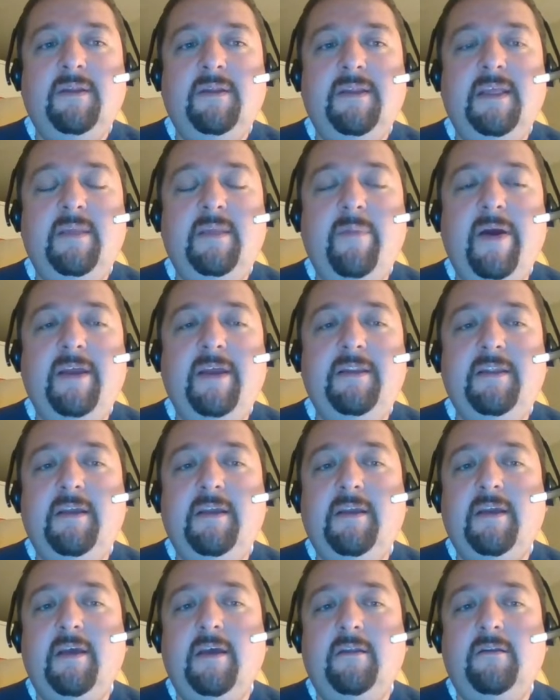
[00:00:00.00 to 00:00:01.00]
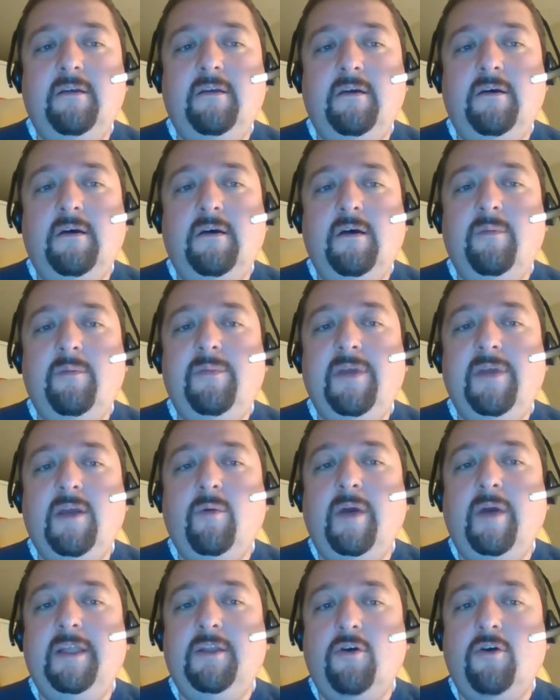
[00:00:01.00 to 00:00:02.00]
data binding can be
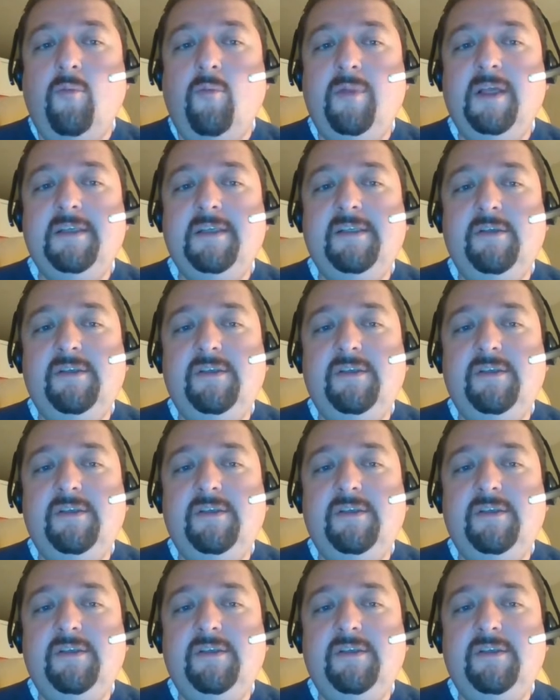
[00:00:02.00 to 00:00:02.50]
quite complex.